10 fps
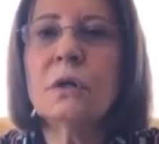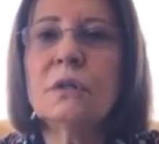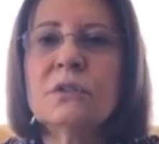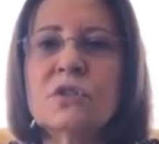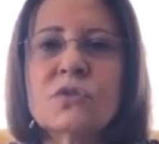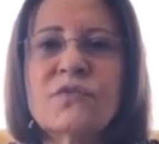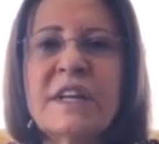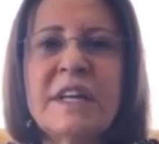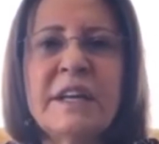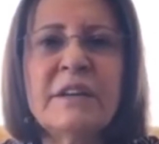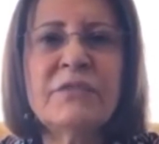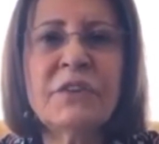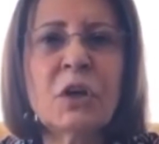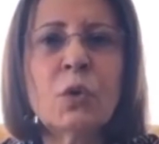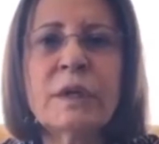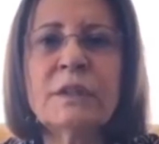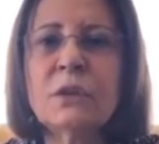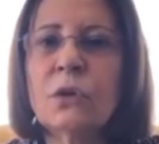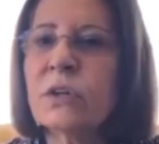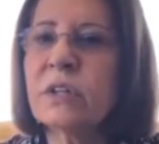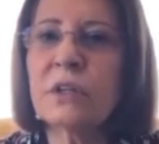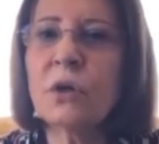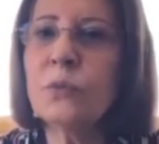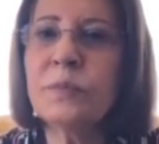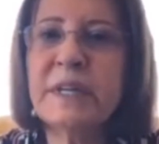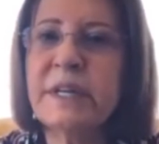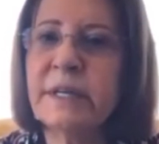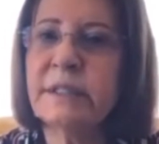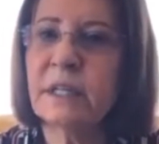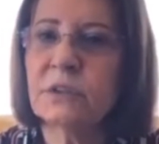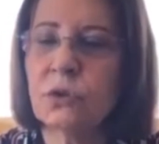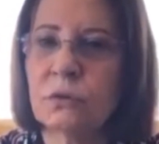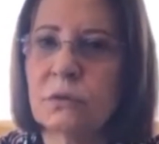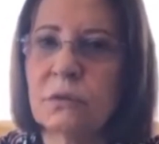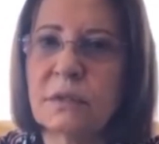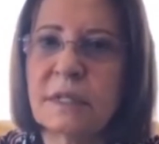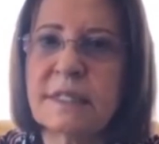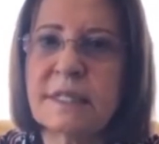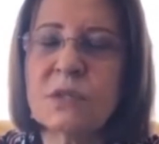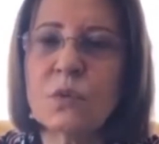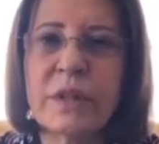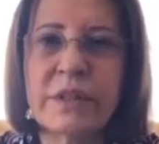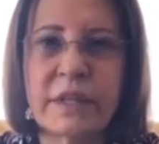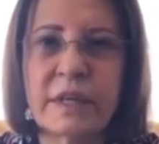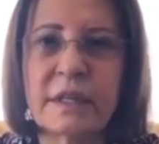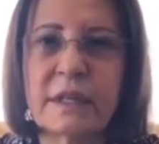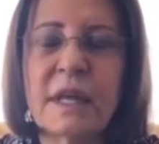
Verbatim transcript: It's very infrequent or no period at all. This is one thing.